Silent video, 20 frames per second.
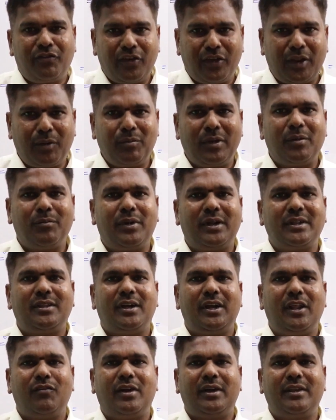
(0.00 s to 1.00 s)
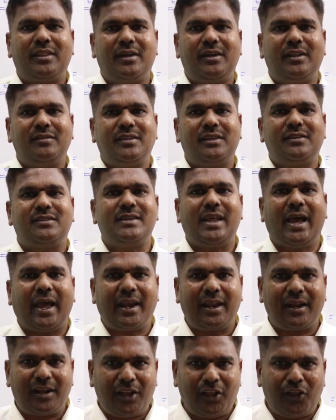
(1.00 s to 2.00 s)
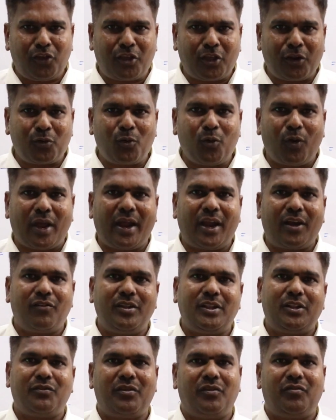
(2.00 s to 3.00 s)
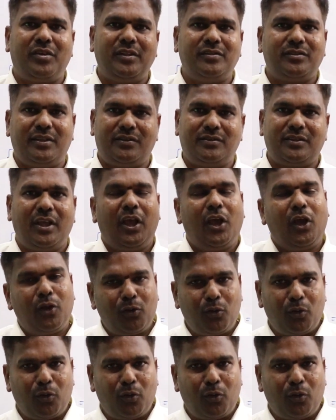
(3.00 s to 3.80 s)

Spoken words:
If you remember 31 36 directly, you can go ahead with the 56.